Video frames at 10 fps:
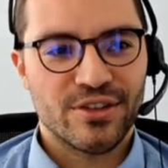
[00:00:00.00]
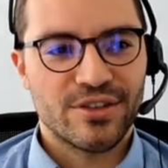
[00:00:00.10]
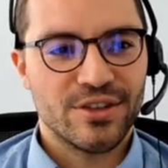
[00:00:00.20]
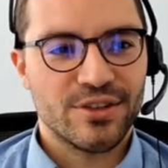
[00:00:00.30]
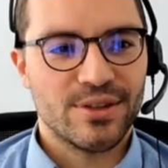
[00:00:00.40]

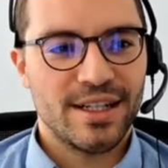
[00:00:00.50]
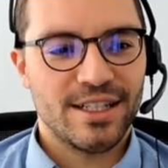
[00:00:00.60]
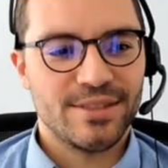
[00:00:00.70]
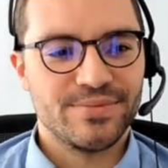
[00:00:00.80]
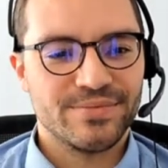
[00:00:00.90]
So
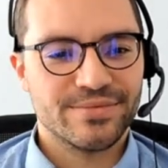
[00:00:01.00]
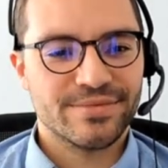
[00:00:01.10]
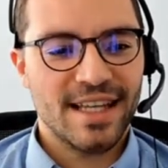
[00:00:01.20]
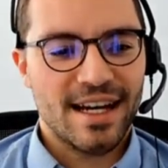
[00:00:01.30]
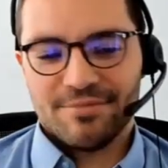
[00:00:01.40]

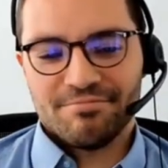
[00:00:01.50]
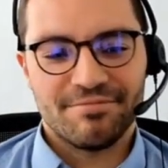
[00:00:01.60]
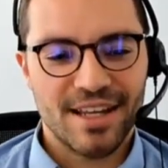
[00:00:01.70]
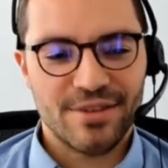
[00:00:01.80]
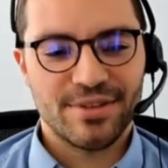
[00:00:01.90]

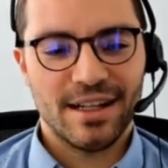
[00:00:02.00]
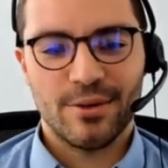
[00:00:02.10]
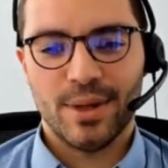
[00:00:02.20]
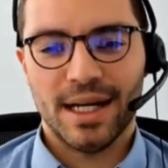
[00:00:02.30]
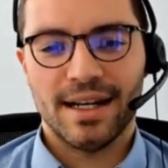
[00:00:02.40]

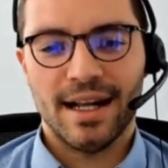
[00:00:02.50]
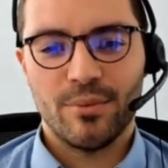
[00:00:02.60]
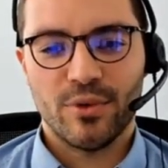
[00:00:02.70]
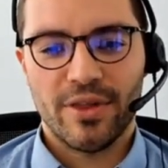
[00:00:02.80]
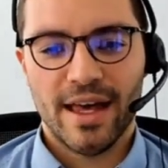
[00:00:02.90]
definitely we can
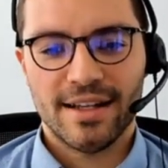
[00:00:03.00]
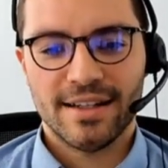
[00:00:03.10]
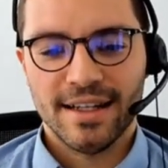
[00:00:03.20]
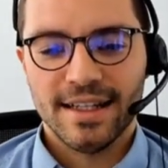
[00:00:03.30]
help with that.